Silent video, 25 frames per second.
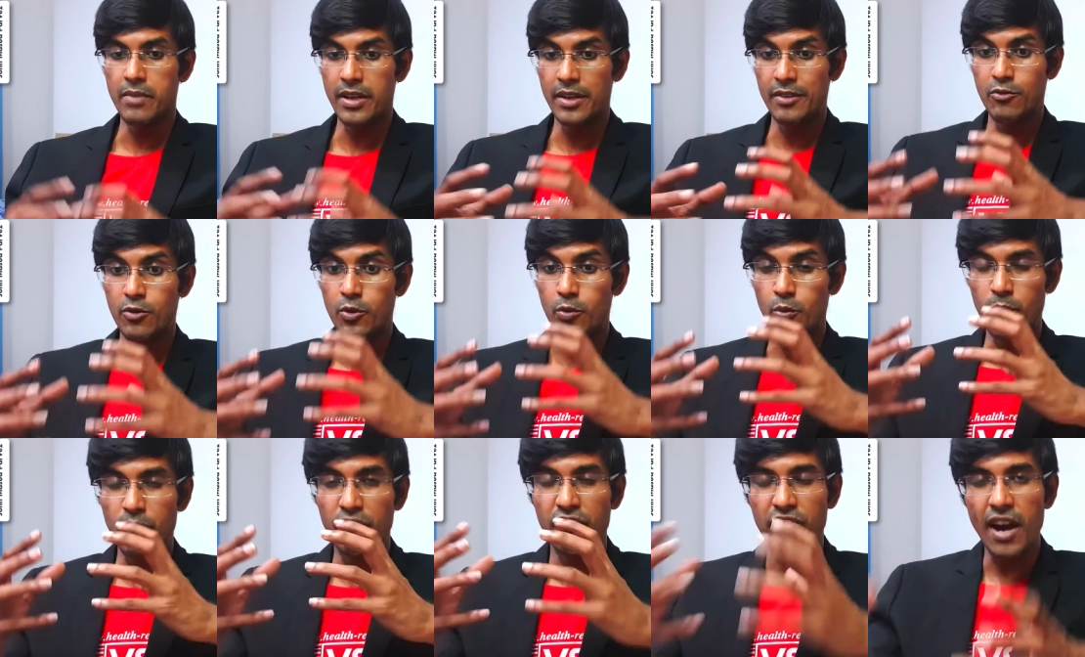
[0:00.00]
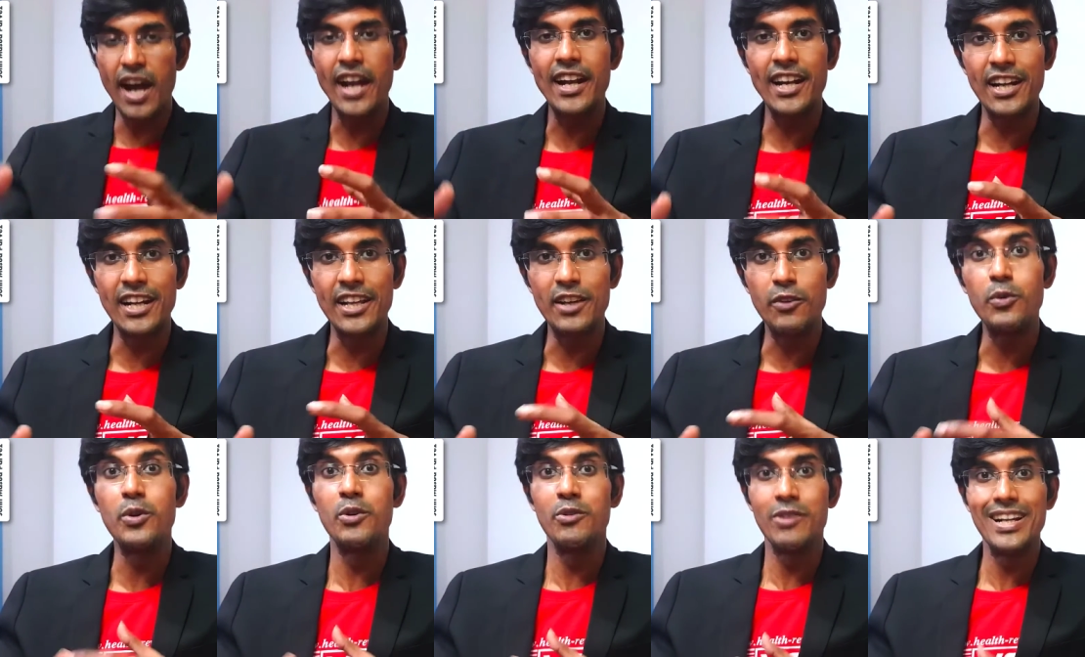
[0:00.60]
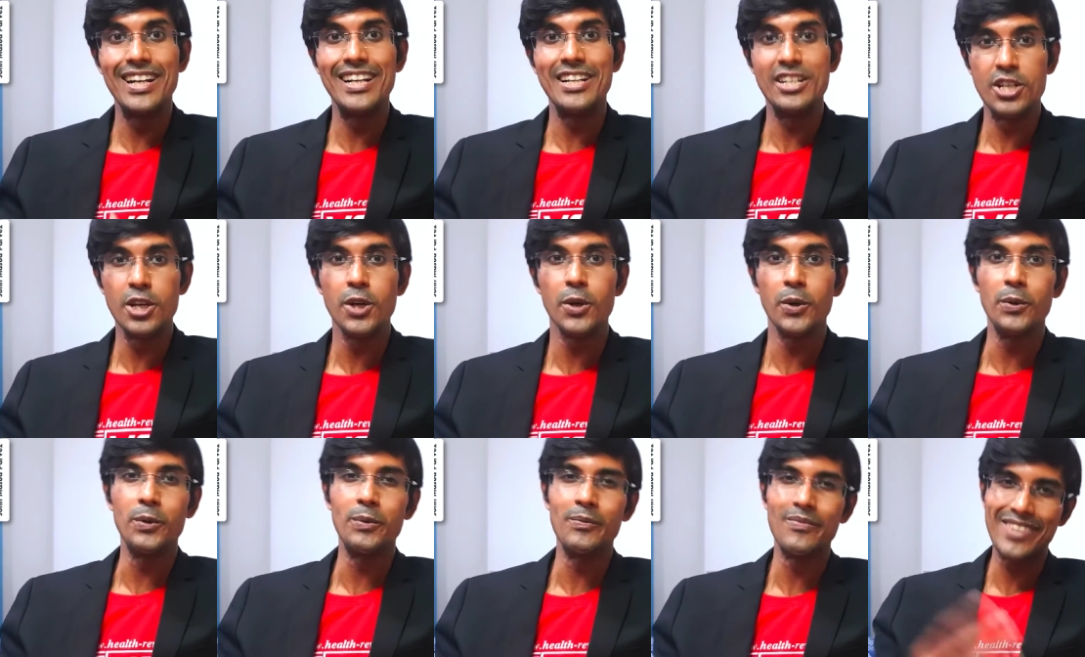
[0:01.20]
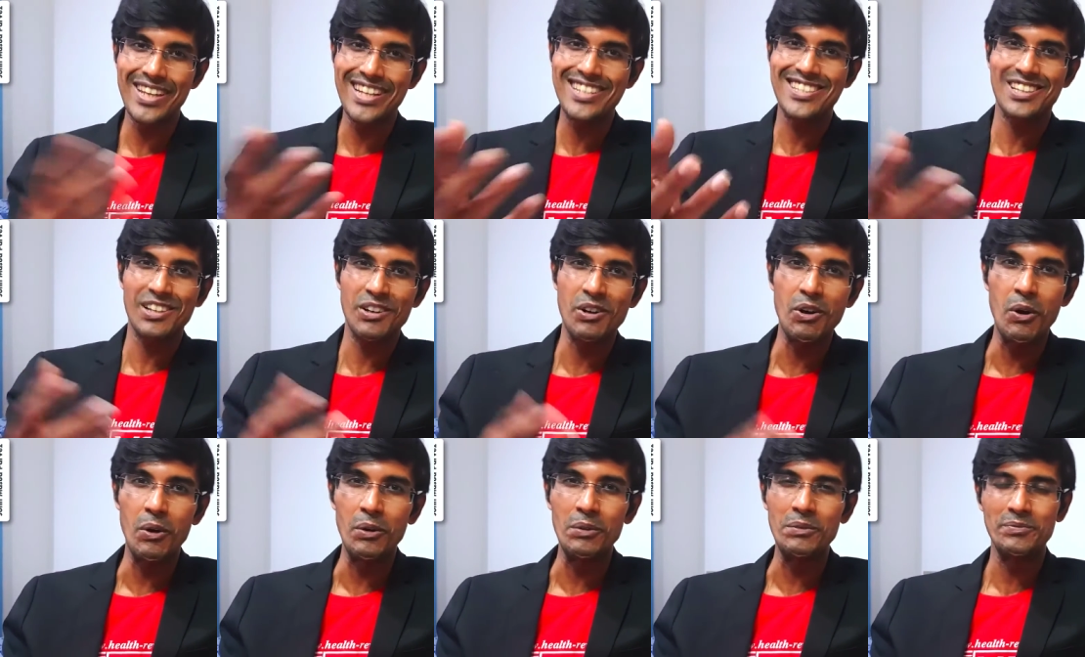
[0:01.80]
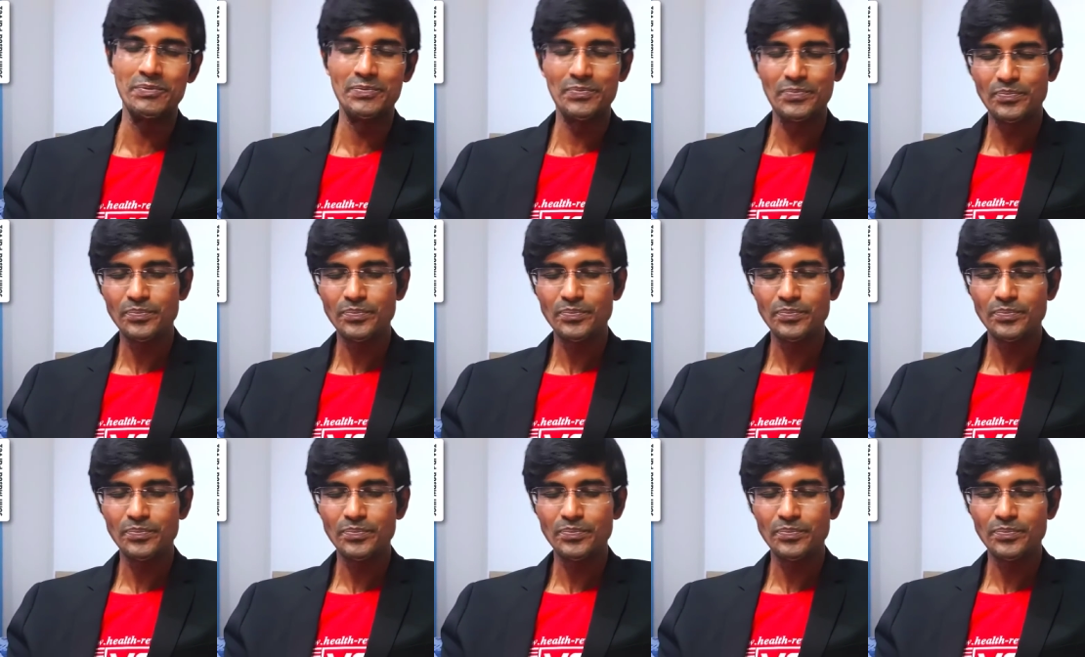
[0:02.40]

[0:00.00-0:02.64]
And finally, we really do. That's the goal.